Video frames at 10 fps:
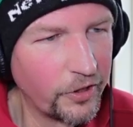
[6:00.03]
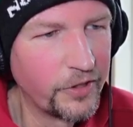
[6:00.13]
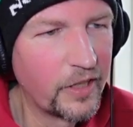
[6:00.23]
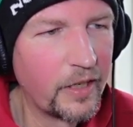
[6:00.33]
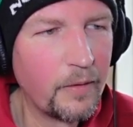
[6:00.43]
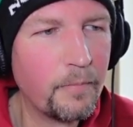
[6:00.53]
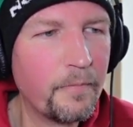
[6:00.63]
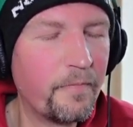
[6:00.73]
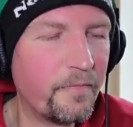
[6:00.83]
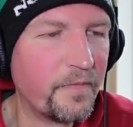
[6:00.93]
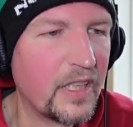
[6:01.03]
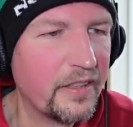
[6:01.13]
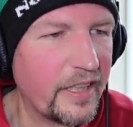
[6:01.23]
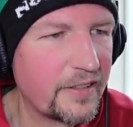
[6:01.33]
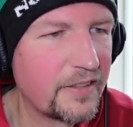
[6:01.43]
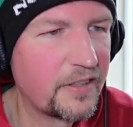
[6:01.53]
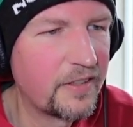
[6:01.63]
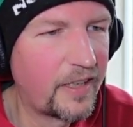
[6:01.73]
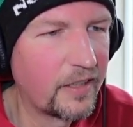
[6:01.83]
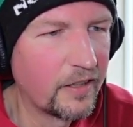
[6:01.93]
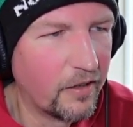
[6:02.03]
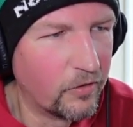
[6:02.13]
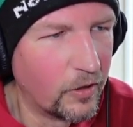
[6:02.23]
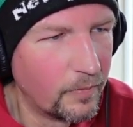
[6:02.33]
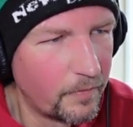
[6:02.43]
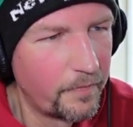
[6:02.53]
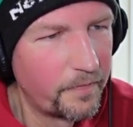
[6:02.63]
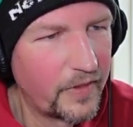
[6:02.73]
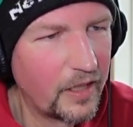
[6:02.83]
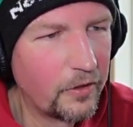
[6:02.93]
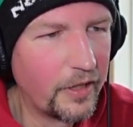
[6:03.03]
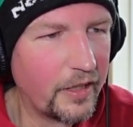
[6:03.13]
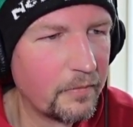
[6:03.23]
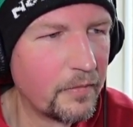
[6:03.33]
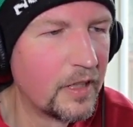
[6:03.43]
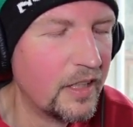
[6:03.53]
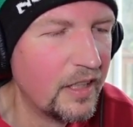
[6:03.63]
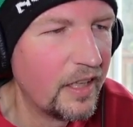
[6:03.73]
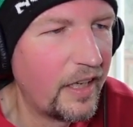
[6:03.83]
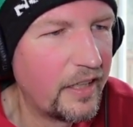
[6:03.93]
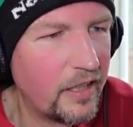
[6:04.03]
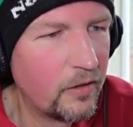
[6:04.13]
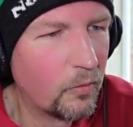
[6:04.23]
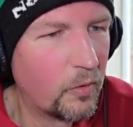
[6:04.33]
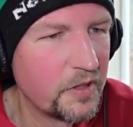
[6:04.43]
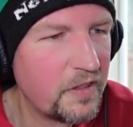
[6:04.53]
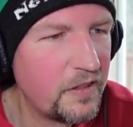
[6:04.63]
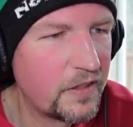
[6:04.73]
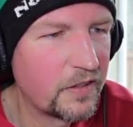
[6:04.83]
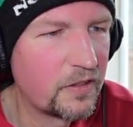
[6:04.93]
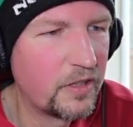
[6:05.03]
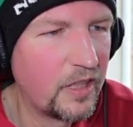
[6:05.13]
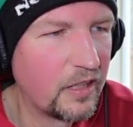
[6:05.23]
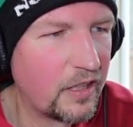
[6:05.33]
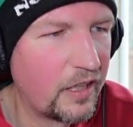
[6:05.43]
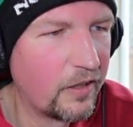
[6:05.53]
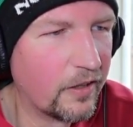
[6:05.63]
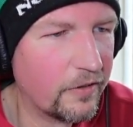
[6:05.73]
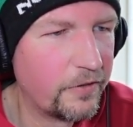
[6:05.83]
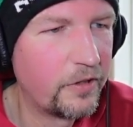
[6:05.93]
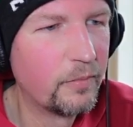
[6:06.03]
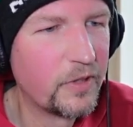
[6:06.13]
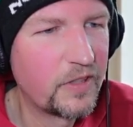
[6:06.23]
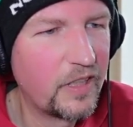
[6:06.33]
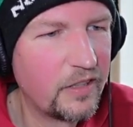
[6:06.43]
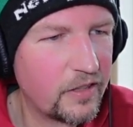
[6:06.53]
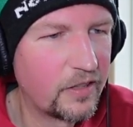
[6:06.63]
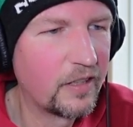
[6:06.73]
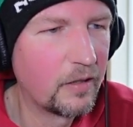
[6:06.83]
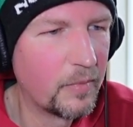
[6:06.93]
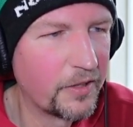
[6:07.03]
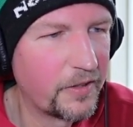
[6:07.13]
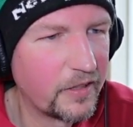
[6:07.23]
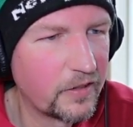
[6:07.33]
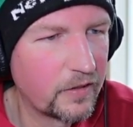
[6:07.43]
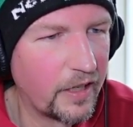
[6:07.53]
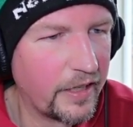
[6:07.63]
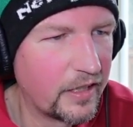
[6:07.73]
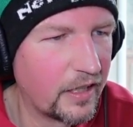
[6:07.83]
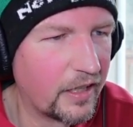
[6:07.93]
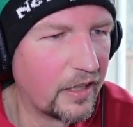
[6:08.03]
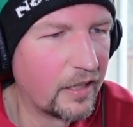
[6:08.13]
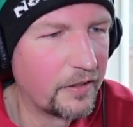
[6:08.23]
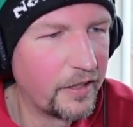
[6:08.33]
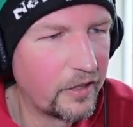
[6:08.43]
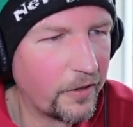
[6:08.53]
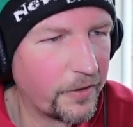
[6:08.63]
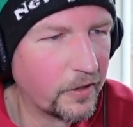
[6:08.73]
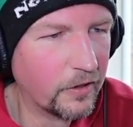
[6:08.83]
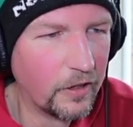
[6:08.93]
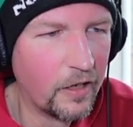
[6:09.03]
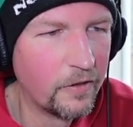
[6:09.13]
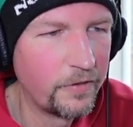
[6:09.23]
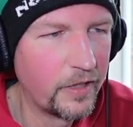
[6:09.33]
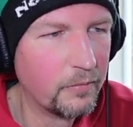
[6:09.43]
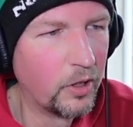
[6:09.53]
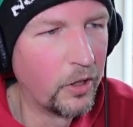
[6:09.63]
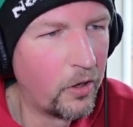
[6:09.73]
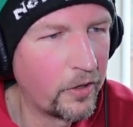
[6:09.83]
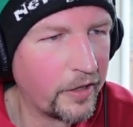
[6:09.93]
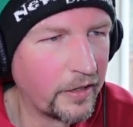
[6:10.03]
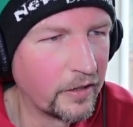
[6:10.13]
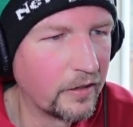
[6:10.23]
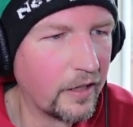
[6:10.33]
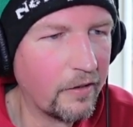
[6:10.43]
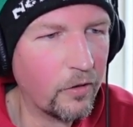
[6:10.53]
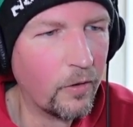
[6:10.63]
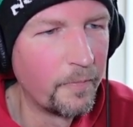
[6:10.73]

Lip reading: time. That's the second level. Okay. And then once these things are taken care of, humans tend to think about things like they call it the love and belonging level